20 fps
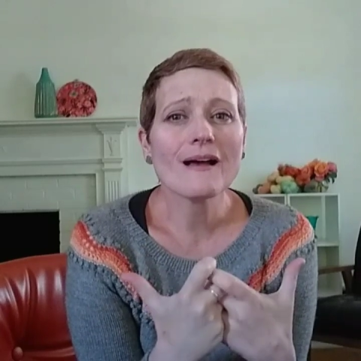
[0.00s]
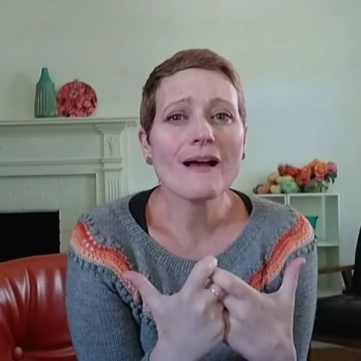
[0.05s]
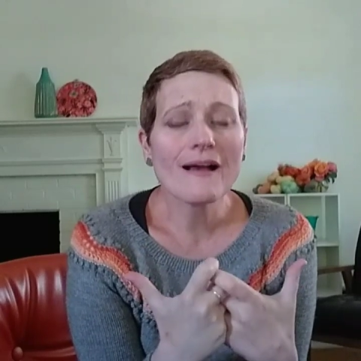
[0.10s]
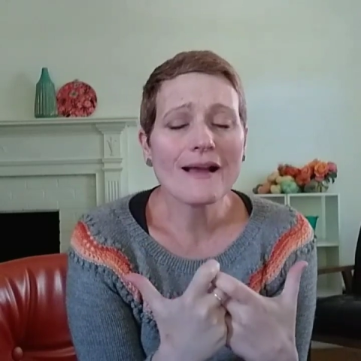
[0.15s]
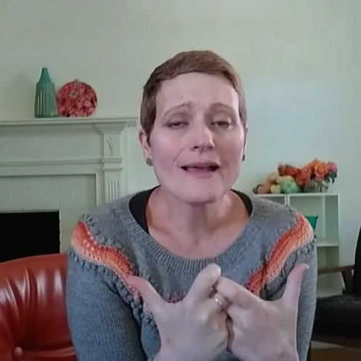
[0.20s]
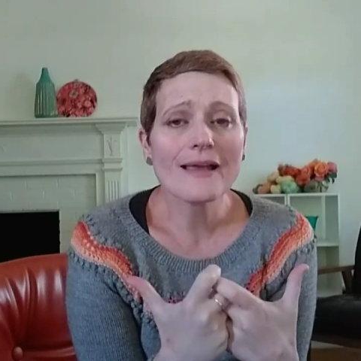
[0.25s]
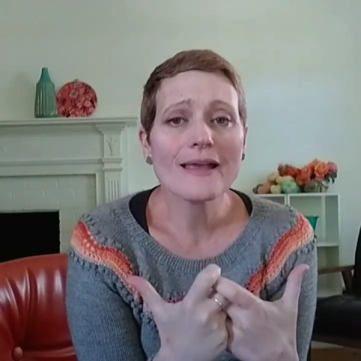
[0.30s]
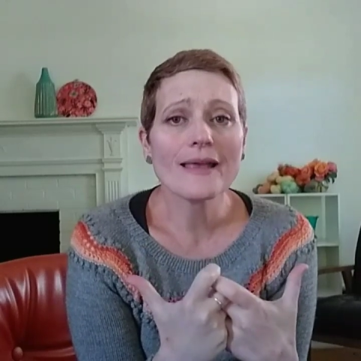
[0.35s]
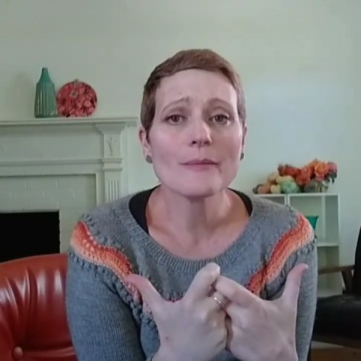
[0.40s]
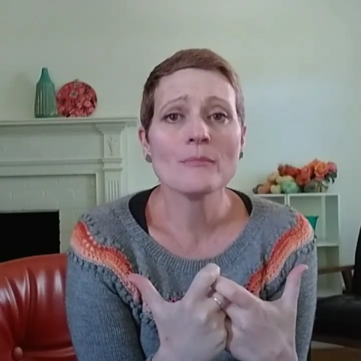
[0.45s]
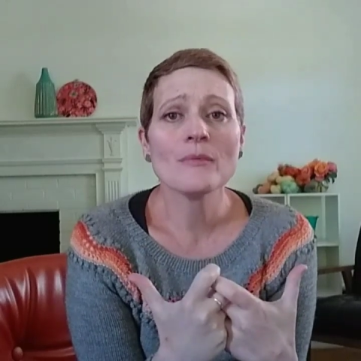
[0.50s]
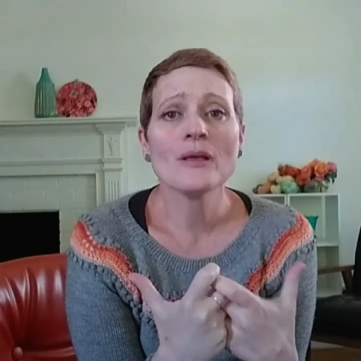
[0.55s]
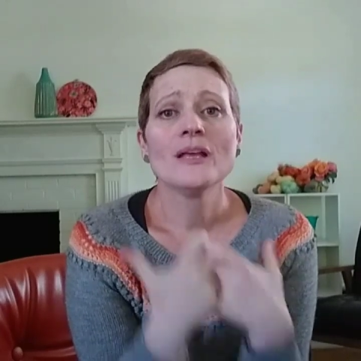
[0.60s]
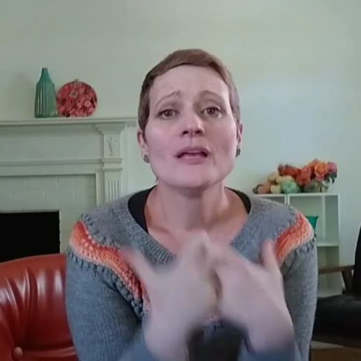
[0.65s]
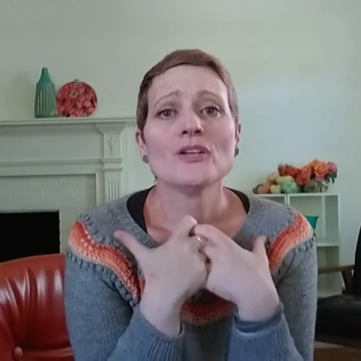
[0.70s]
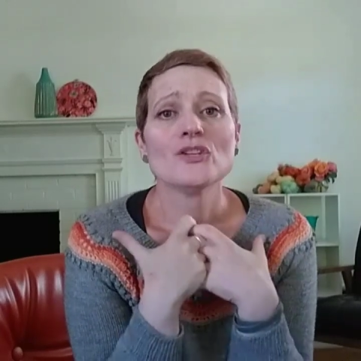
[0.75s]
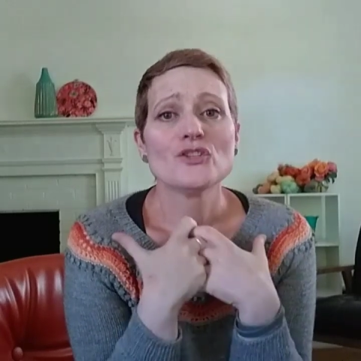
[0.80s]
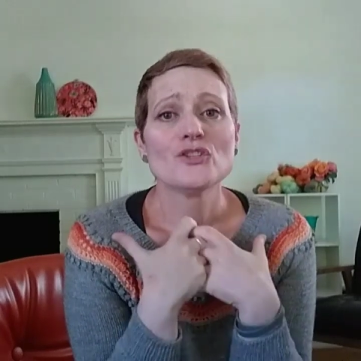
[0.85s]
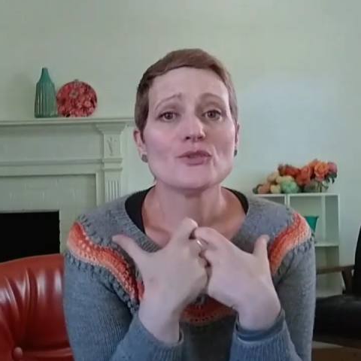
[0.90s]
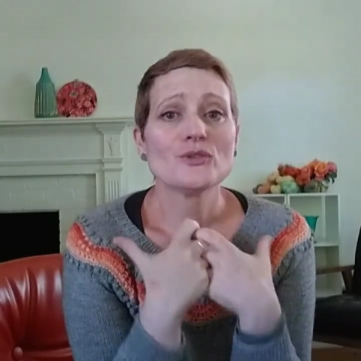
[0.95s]
time
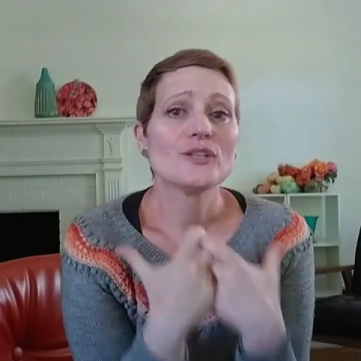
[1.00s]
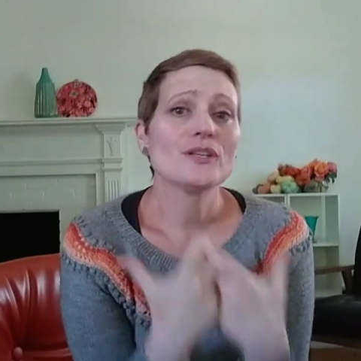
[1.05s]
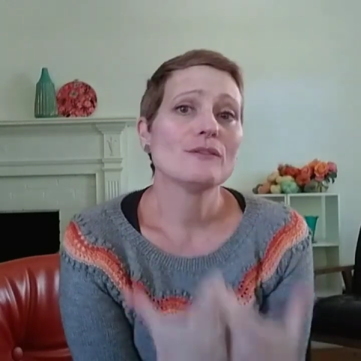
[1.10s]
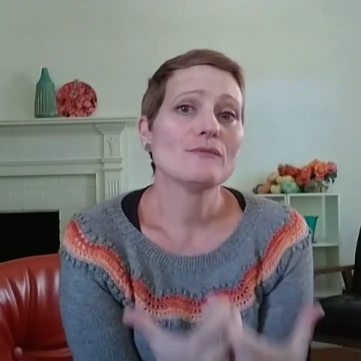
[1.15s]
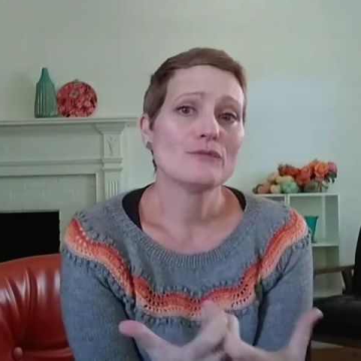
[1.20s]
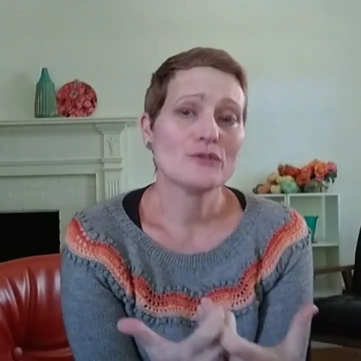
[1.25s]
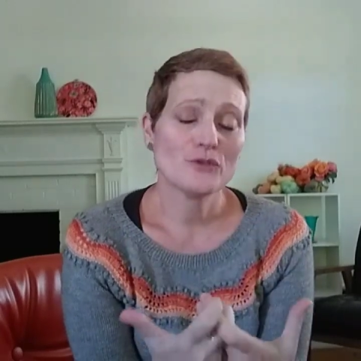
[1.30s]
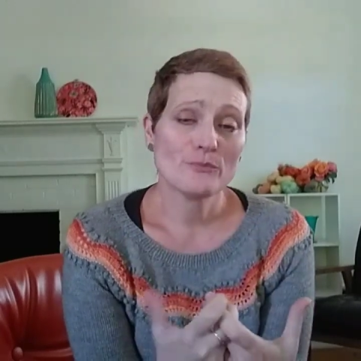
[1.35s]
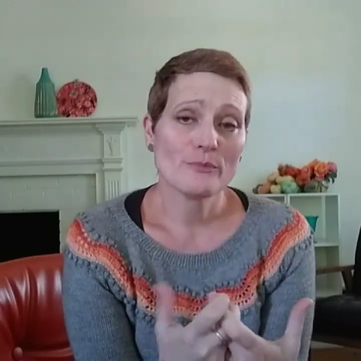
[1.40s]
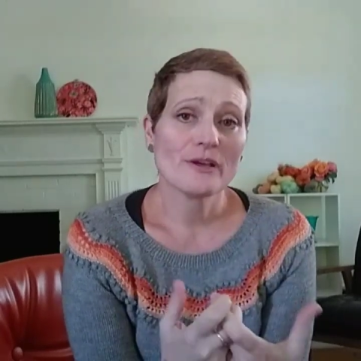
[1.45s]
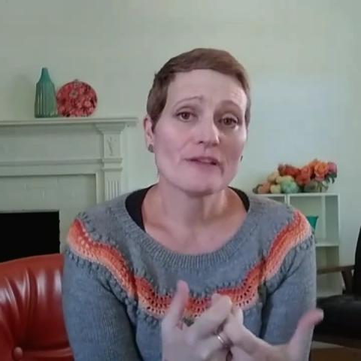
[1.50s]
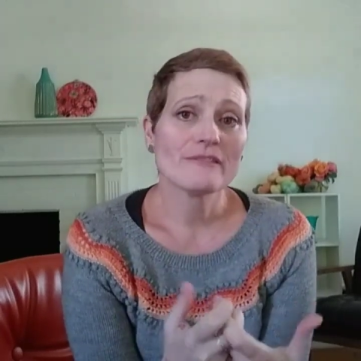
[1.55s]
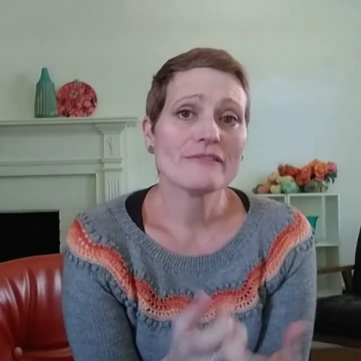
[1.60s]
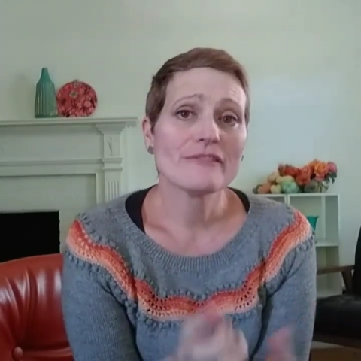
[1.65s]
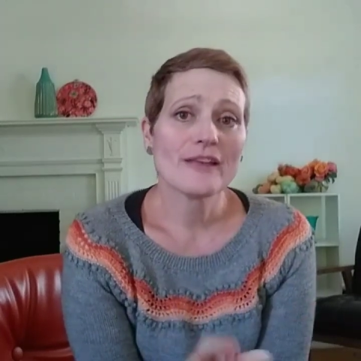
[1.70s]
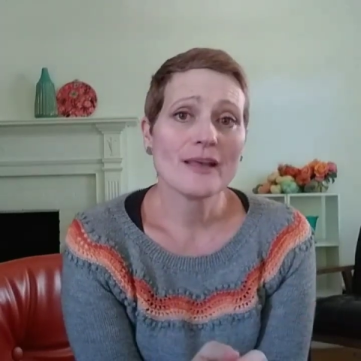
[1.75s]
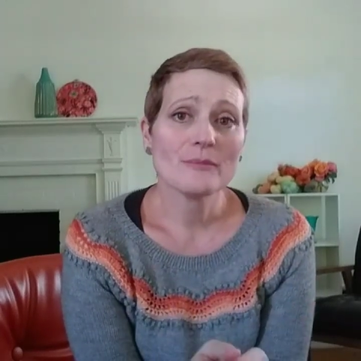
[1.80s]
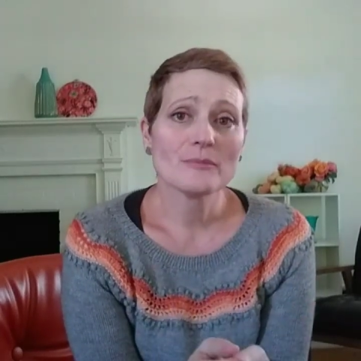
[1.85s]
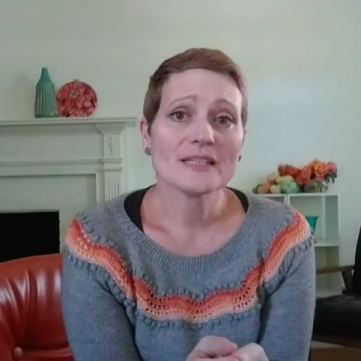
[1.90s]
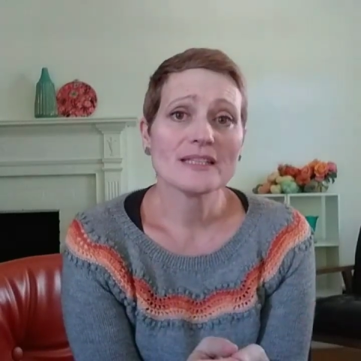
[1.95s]
to give to my
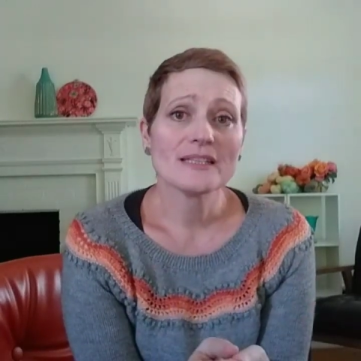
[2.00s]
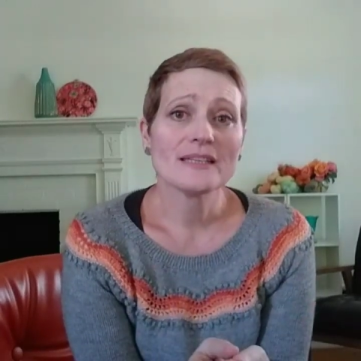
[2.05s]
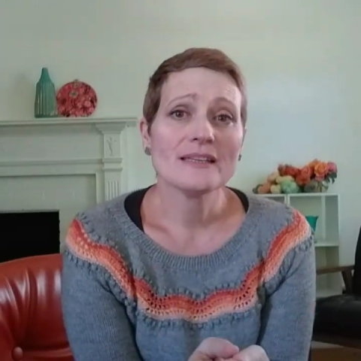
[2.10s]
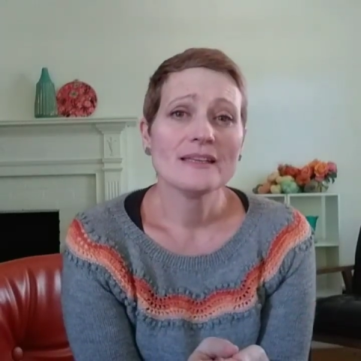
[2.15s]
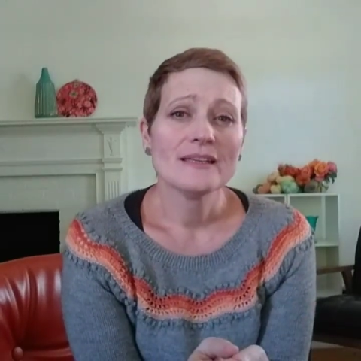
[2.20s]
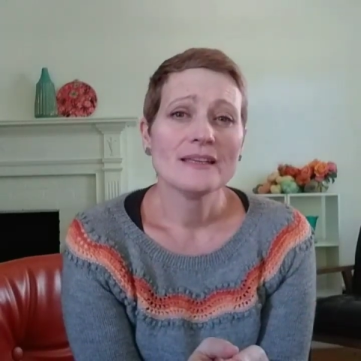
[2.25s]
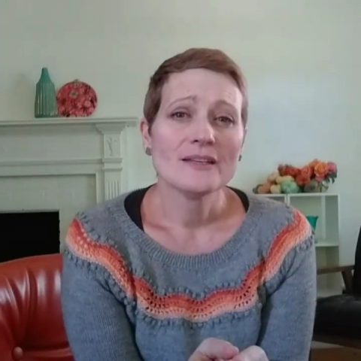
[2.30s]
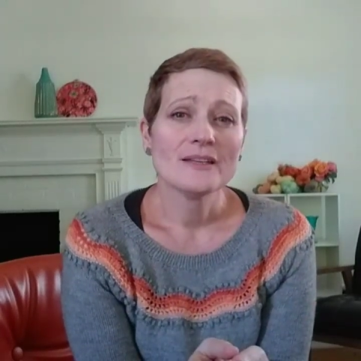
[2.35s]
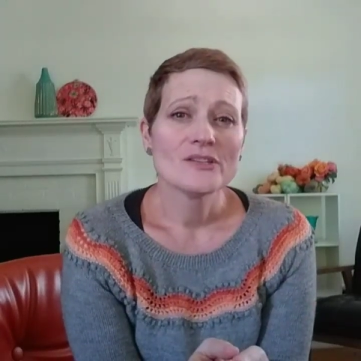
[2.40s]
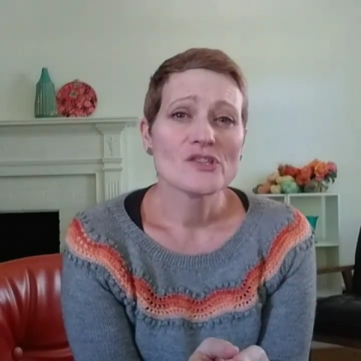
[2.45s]
family.